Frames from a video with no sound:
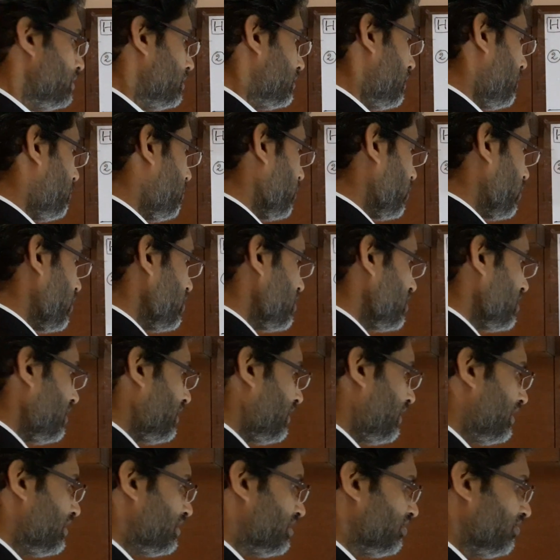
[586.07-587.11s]
The potential
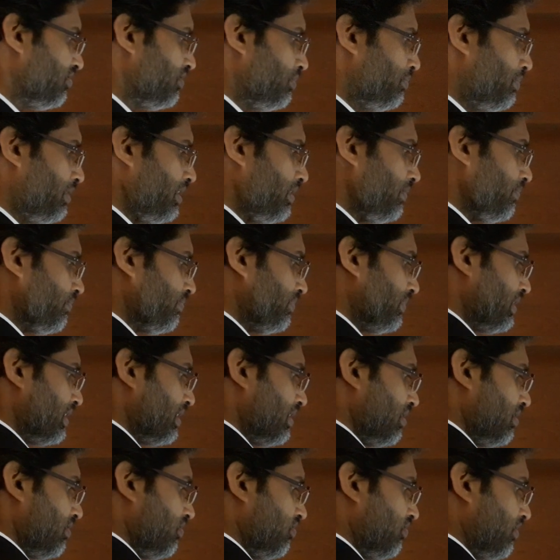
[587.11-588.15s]
energy will be
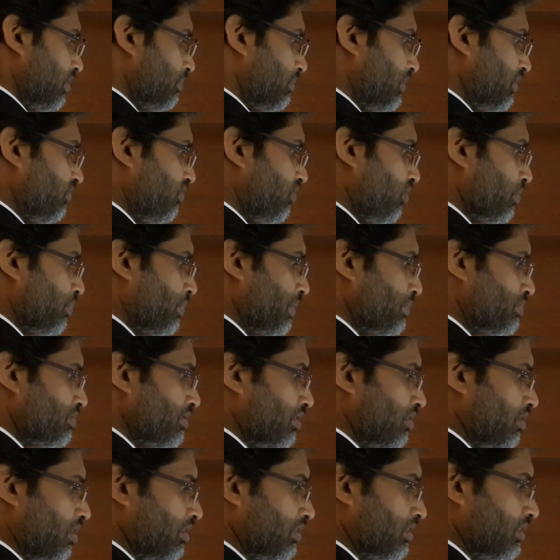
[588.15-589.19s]
1 by 4 pi
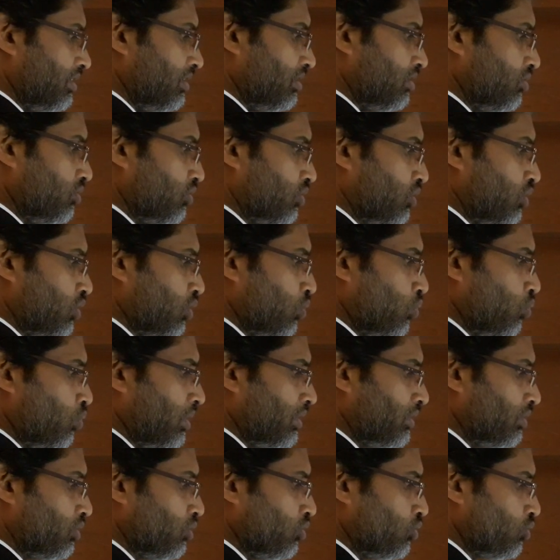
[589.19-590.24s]
epsilon naught into
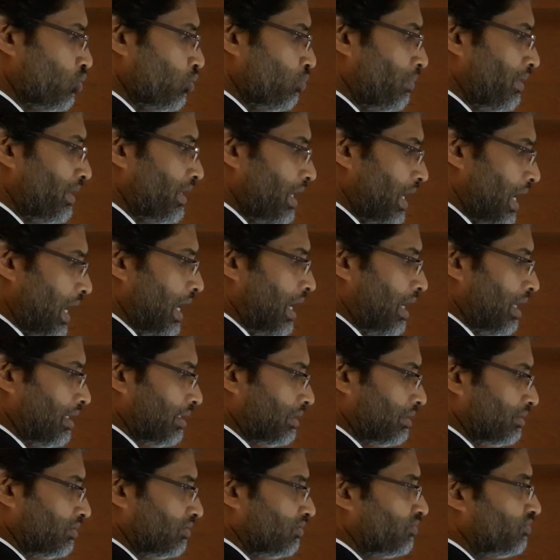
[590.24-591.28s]
Q1 Q2 by
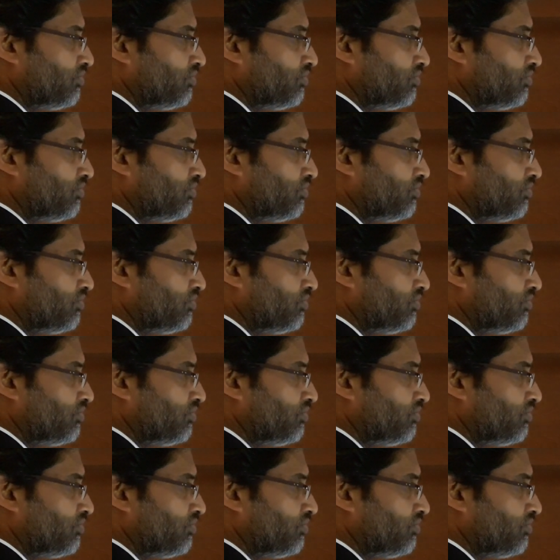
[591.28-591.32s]
R.